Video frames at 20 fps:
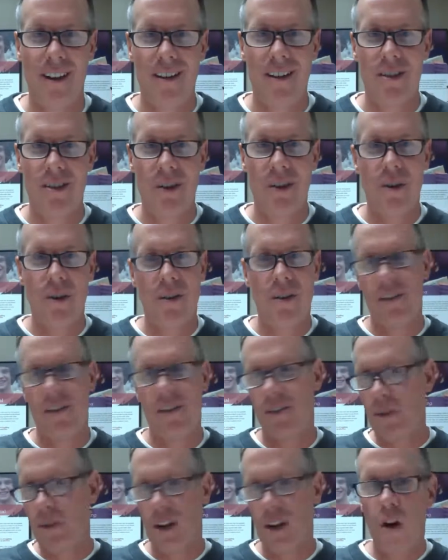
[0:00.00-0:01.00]
So if they're
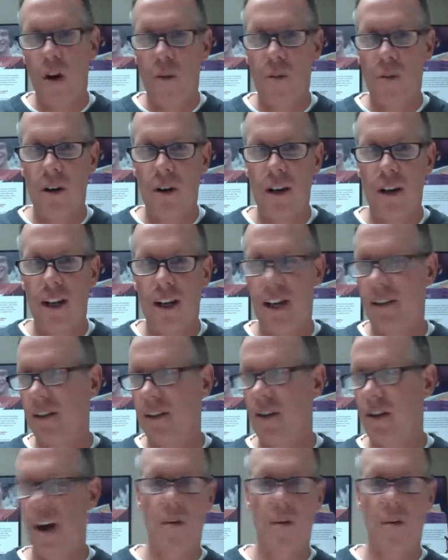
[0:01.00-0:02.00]
doing homework and the
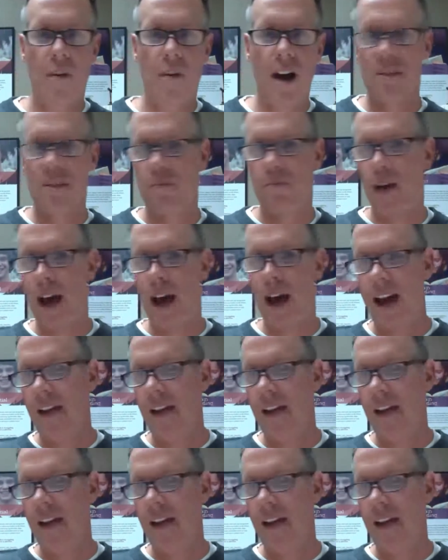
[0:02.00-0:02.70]
dog walks by,